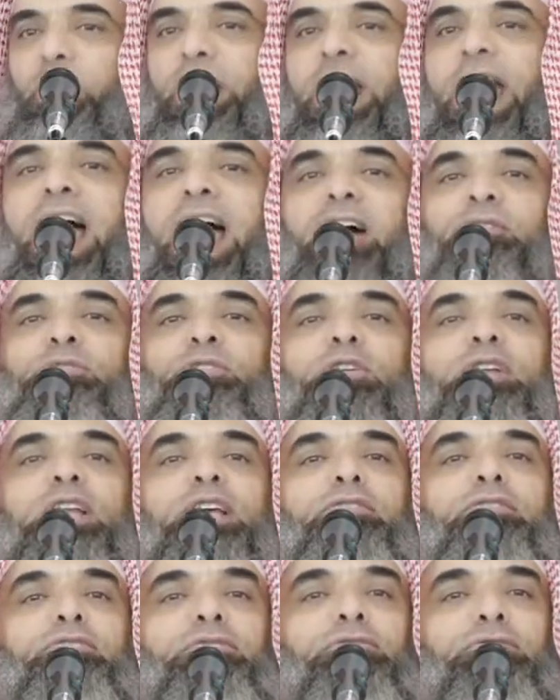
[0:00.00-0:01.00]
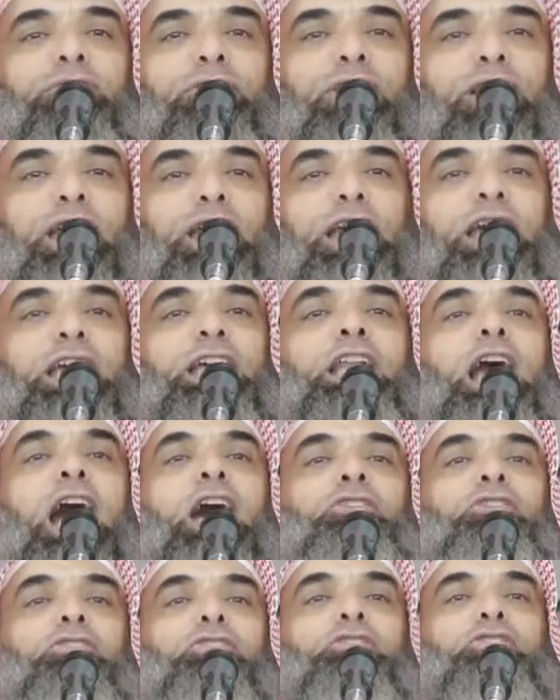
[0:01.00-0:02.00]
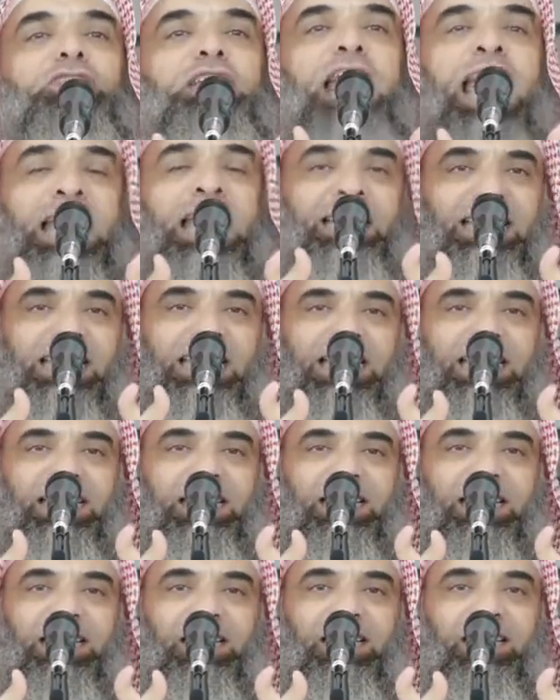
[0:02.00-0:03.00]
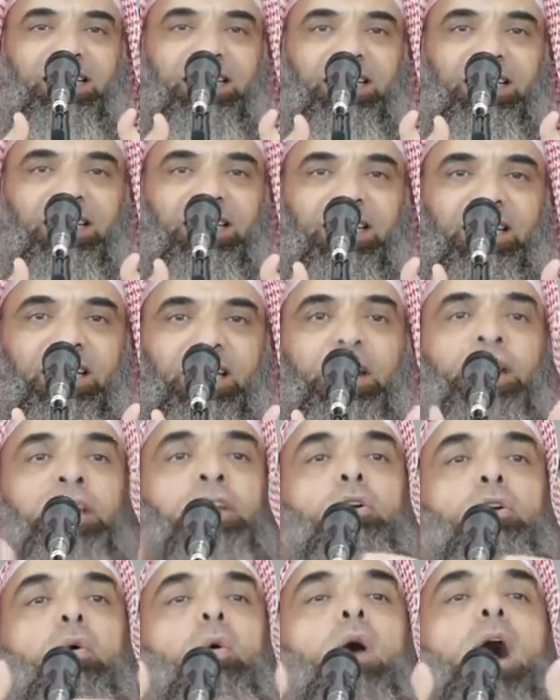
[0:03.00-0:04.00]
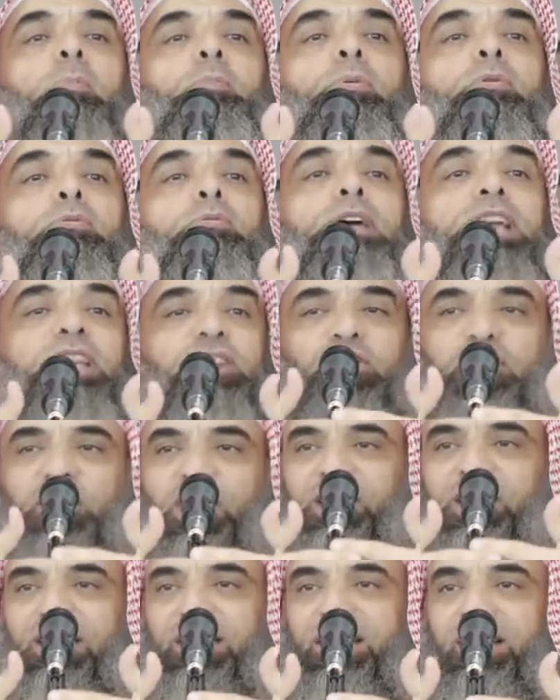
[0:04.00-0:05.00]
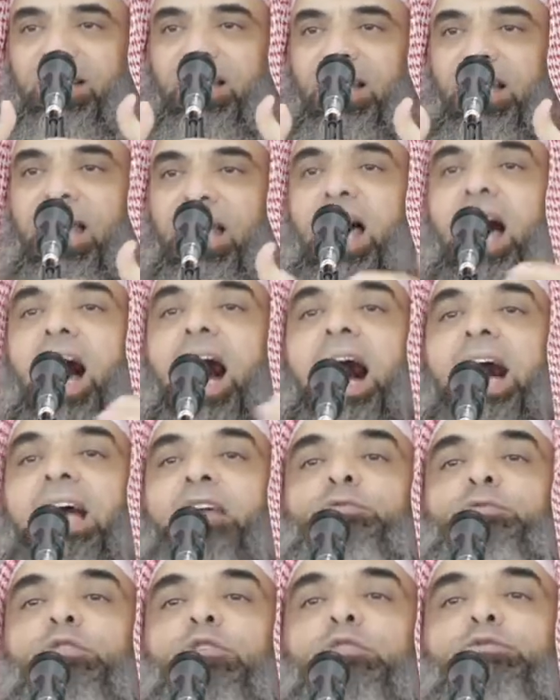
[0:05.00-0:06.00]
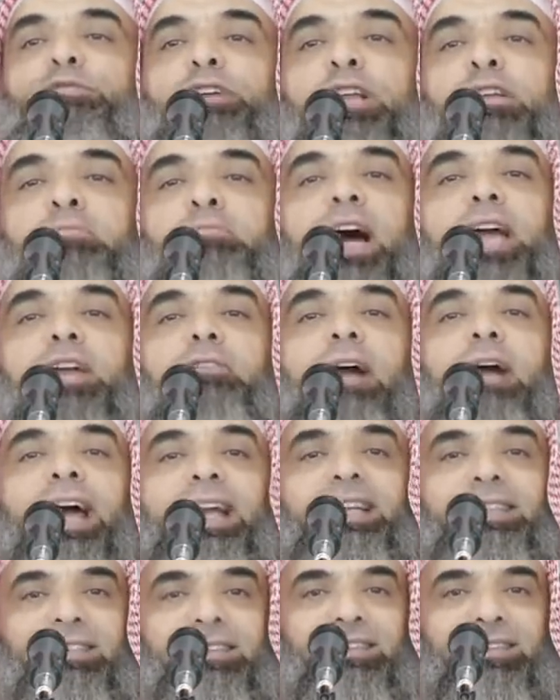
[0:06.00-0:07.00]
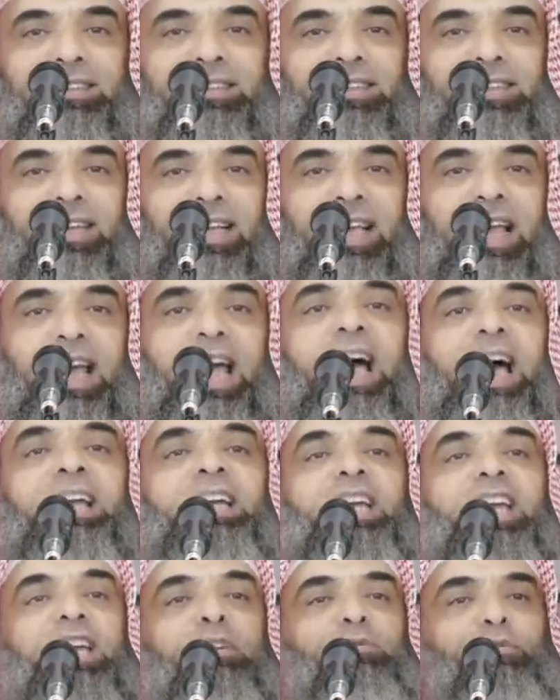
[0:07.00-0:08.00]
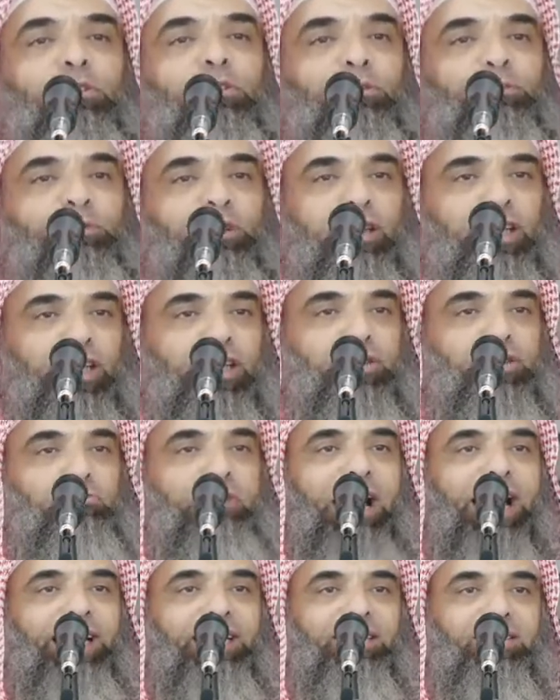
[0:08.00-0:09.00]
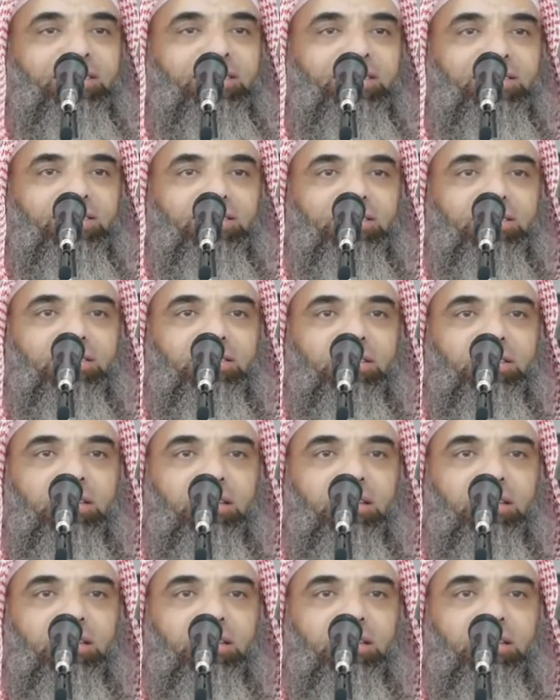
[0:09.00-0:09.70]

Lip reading: We have to live in understanding, in cooperation. I fulfill my rights and he fulfill his rights.